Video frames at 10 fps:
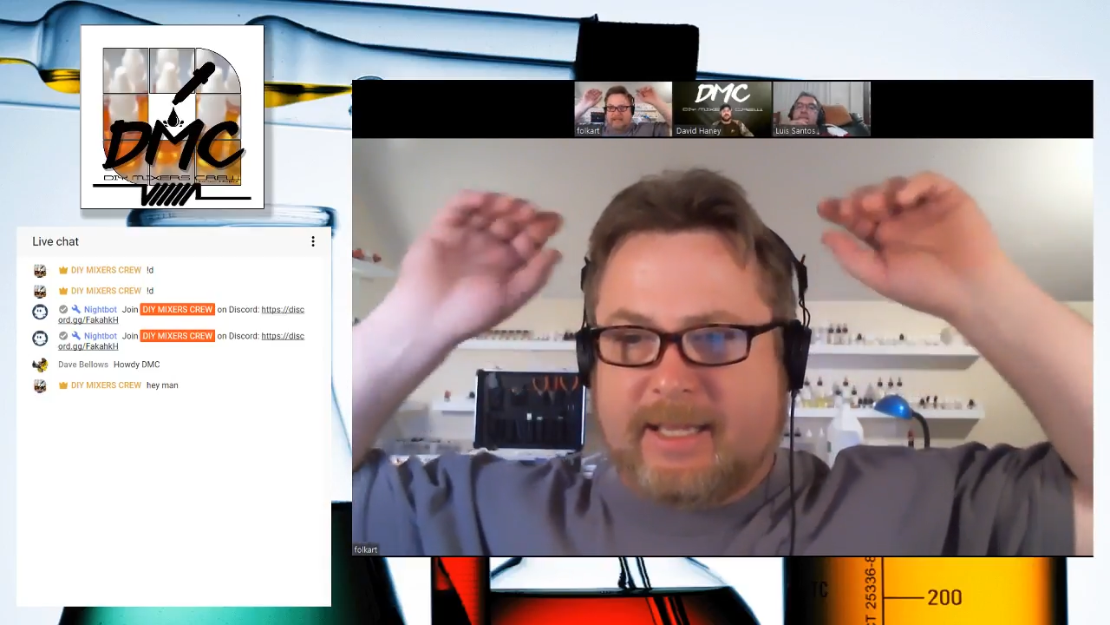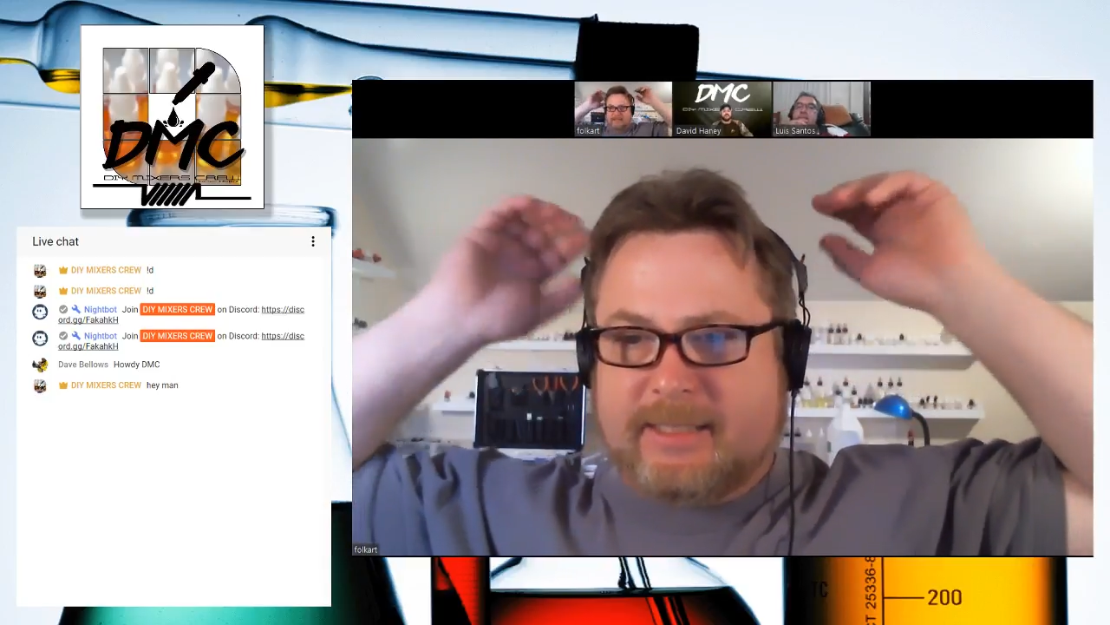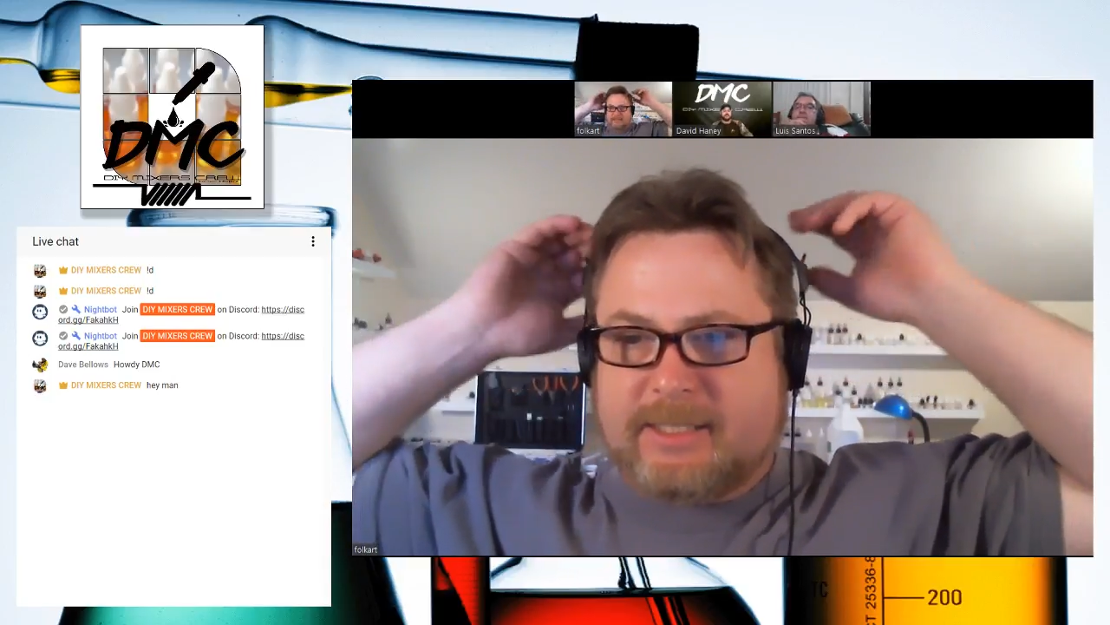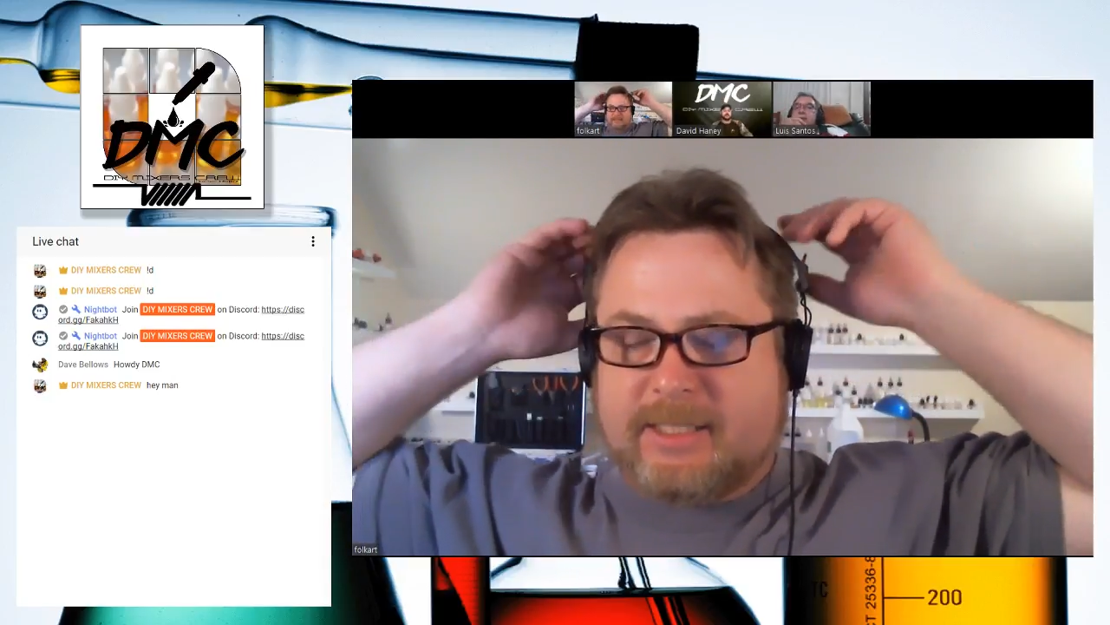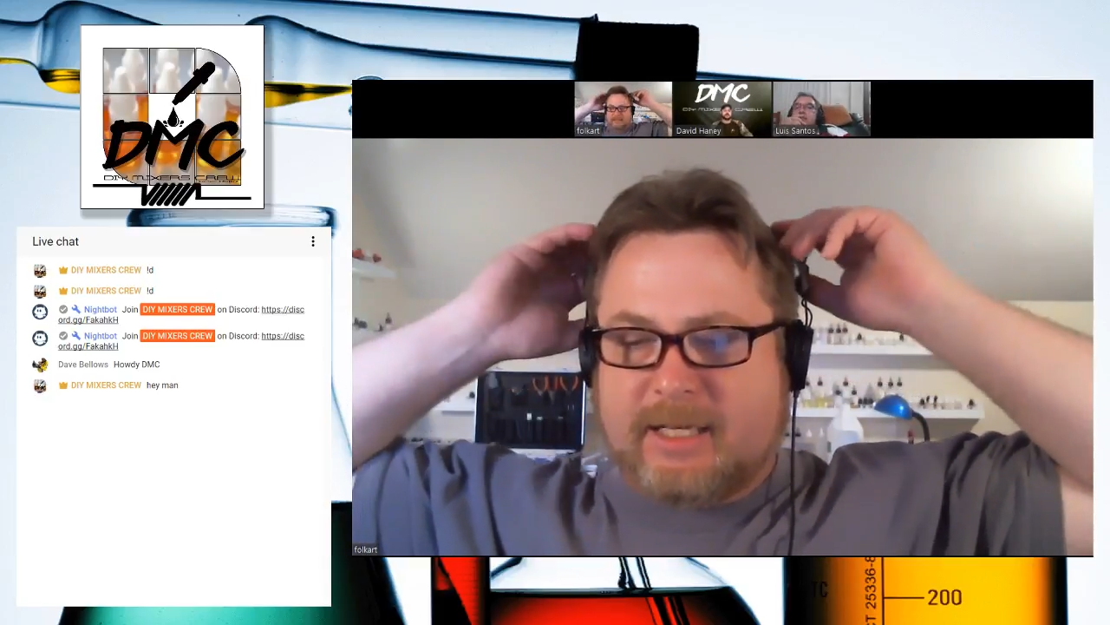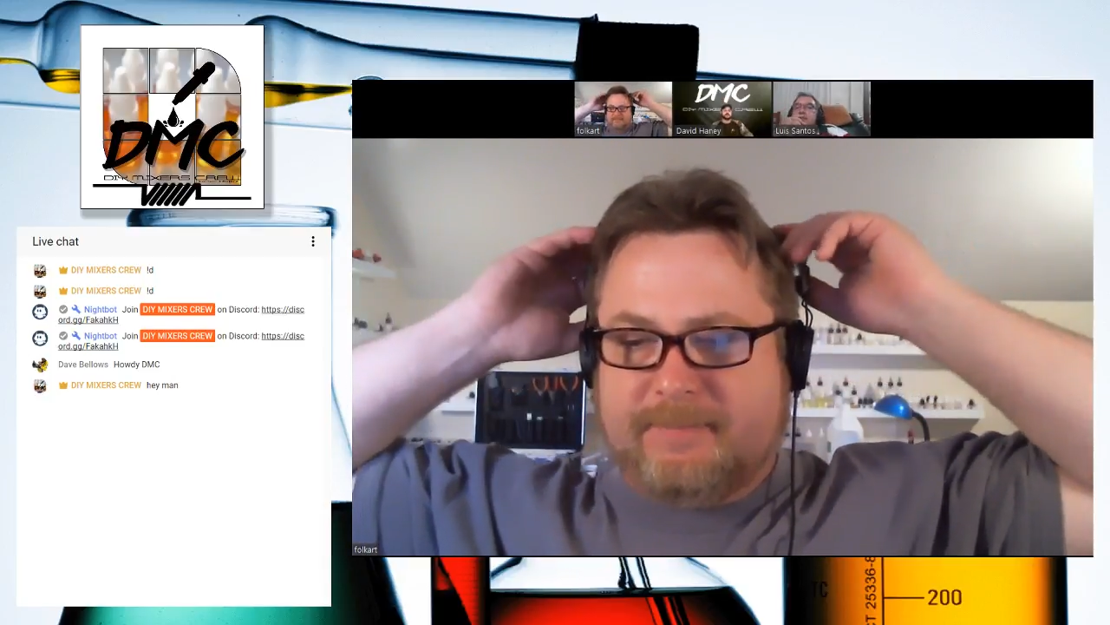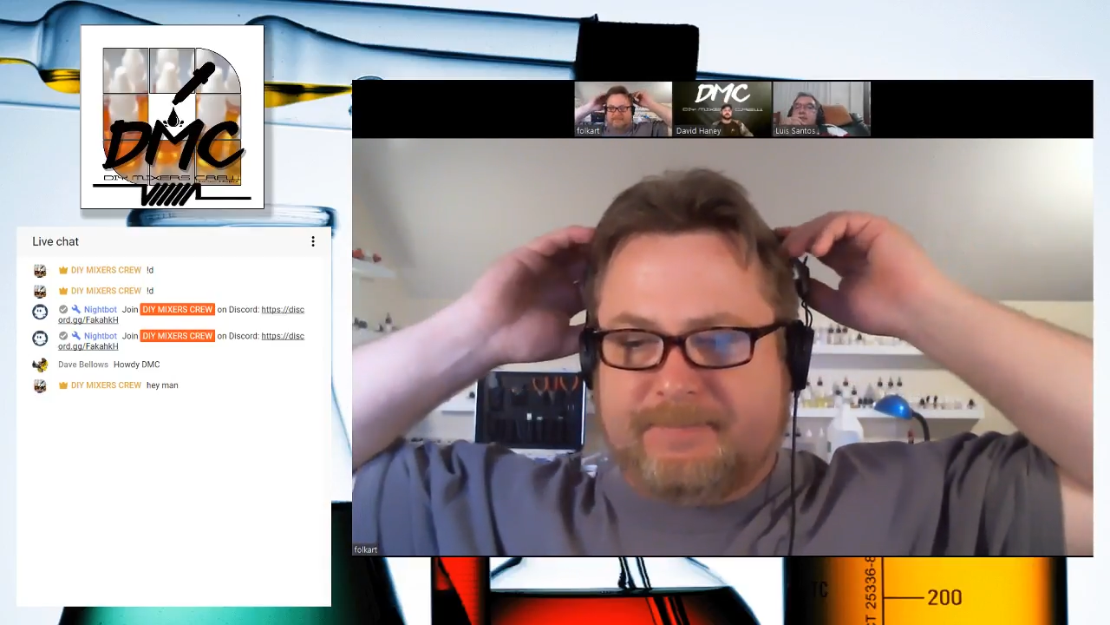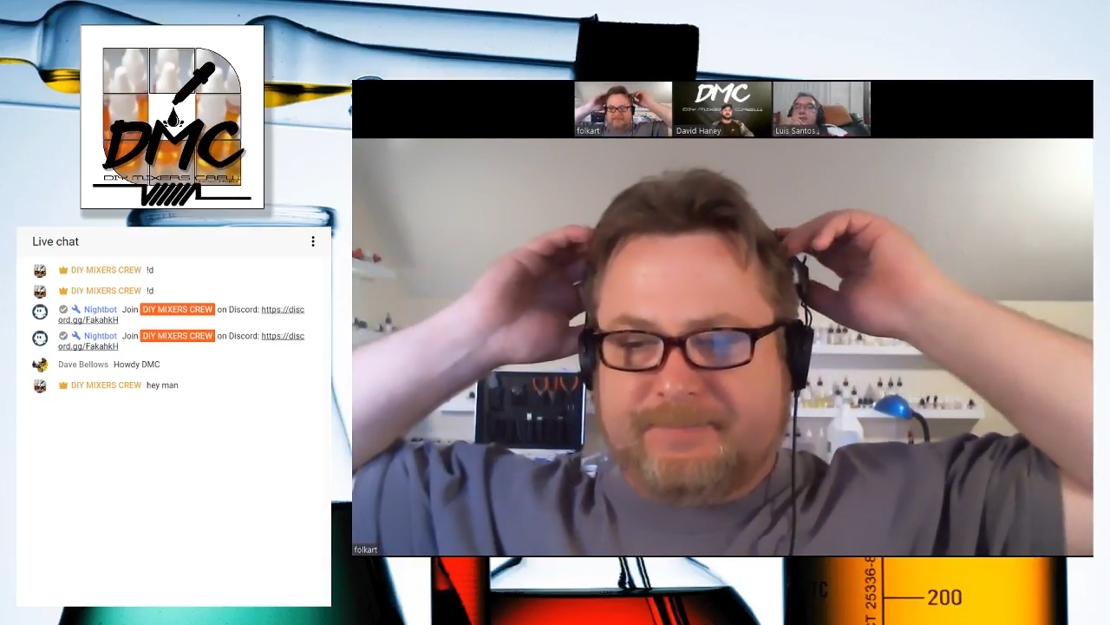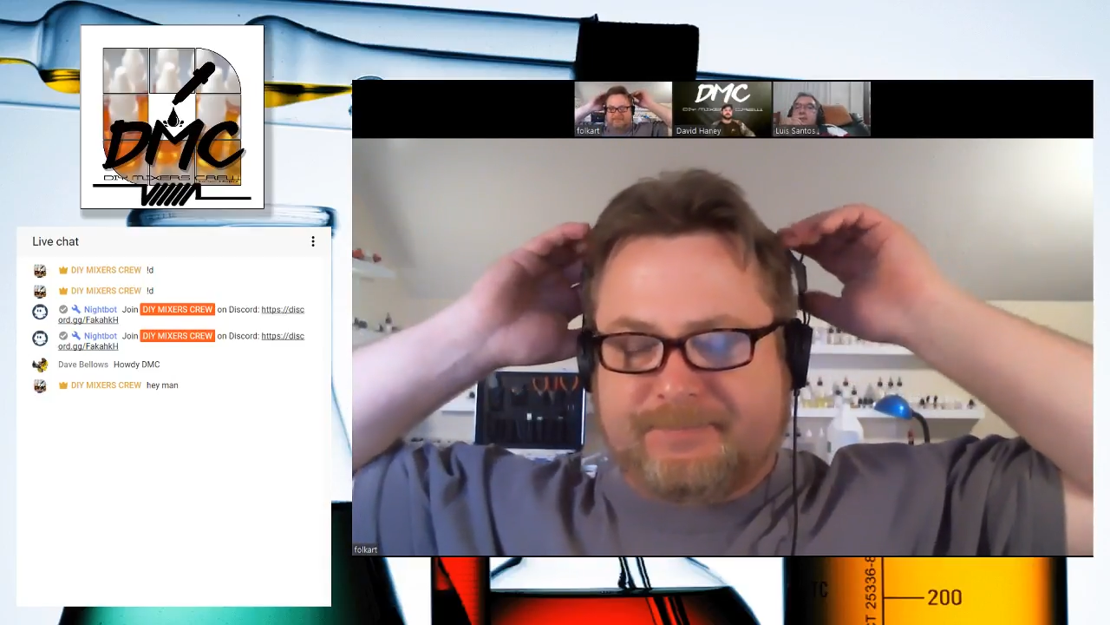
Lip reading: it's I